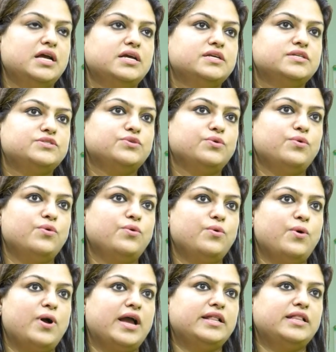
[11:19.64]
So
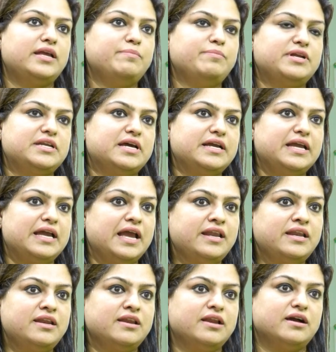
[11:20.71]
I think, but again,